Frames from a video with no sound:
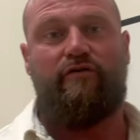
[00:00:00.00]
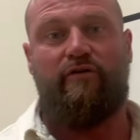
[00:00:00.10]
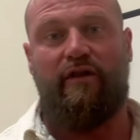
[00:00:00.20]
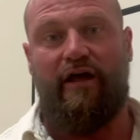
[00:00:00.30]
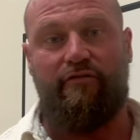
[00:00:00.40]

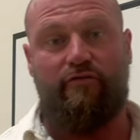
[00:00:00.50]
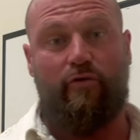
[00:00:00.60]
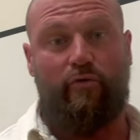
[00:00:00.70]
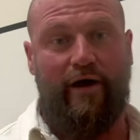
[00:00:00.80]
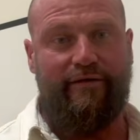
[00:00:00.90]
your left
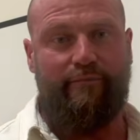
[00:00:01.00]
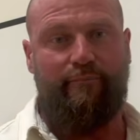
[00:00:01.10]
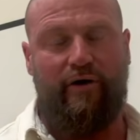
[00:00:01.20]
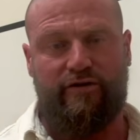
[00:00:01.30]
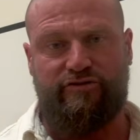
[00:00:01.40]
or right
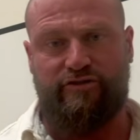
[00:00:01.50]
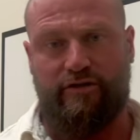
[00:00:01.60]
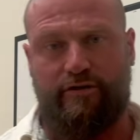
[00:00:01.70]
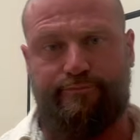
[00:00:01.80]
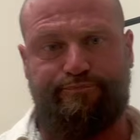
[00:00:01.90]
butt cheek.
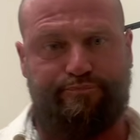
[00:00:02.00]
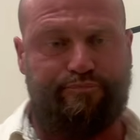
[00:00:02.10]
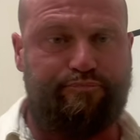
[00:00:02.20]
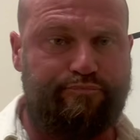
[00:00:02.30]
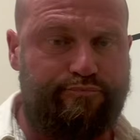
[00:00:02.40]

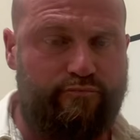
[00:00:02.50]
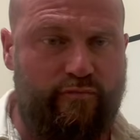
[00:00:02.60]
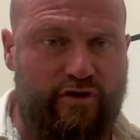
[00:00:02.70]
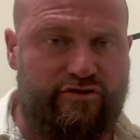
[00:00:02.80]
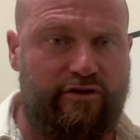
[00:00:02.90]

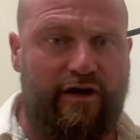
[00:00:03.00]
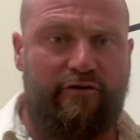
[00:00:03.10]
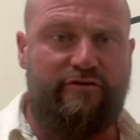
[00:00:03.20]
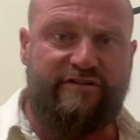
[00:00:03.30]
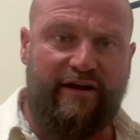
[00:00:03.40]
So now
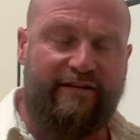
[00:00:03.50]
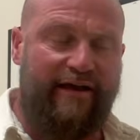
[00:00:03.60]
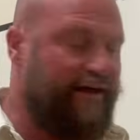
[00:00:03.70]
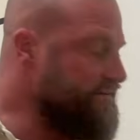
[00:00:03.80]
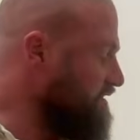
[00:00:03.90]
you
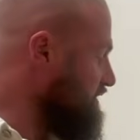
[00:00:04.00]
sanitize